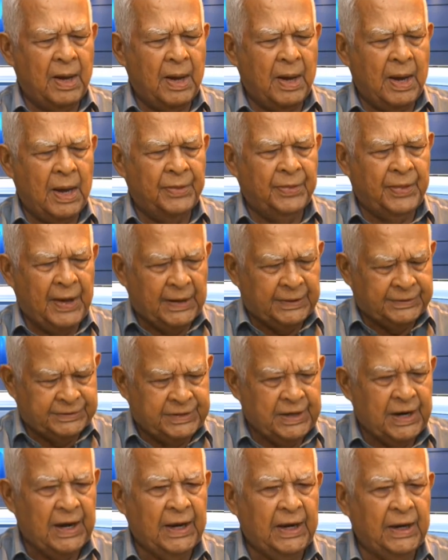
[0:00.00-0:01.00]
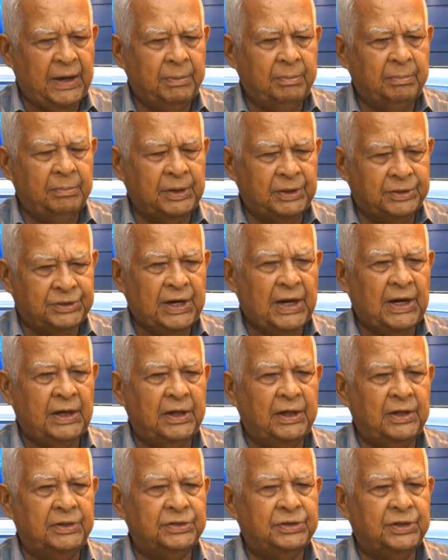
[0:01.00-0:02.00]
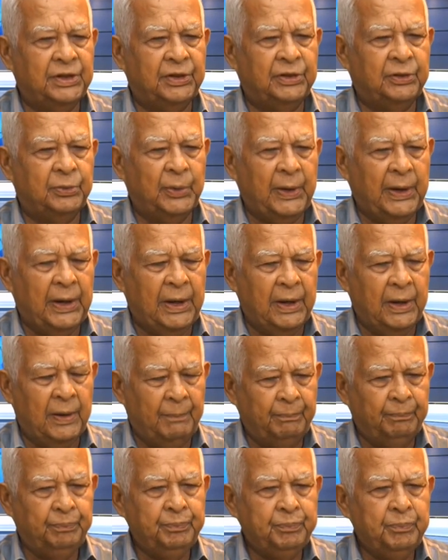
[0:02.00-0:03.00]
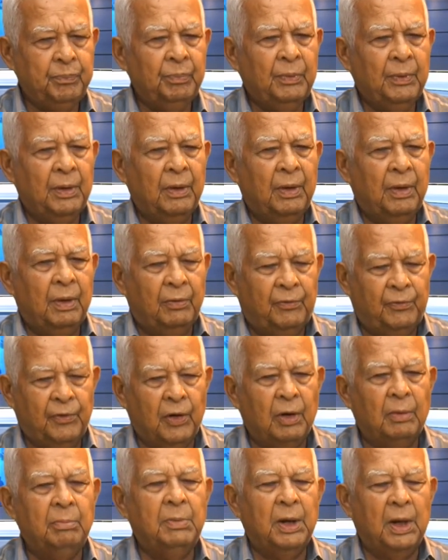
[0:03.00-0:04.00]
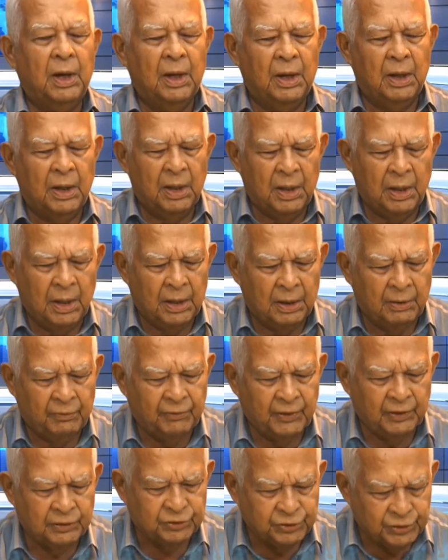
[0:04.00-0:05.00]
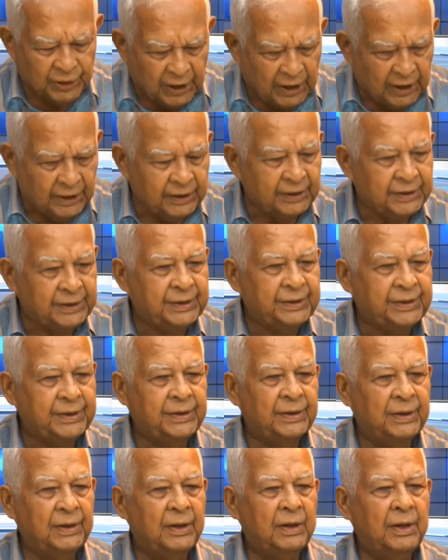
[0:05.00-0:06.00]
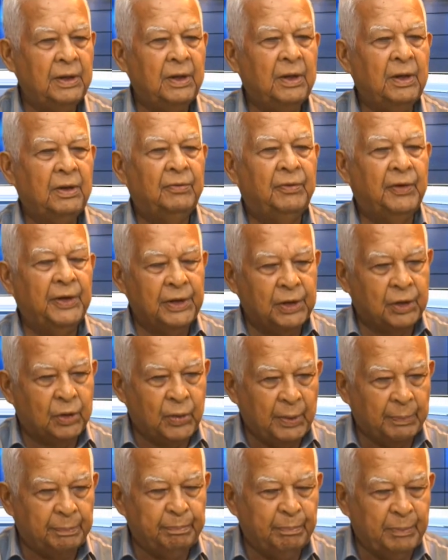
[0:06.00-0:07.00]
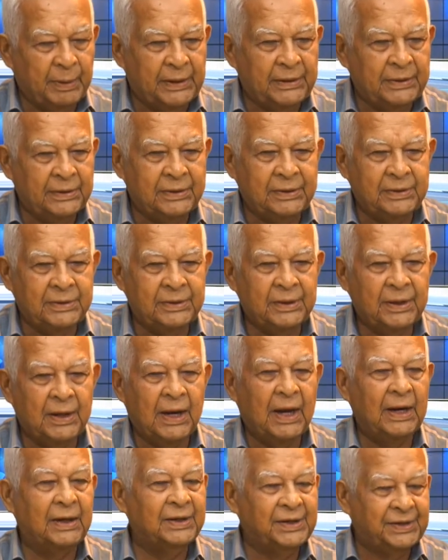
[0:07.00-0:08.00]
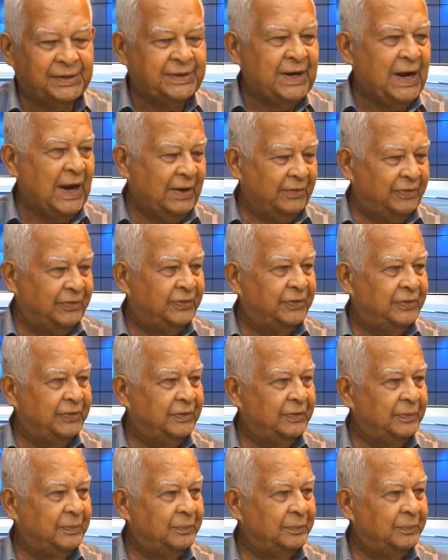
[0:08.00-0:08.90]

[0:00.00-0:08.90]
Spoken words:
At that time, the challenges were for drugs, for equipment, and staff.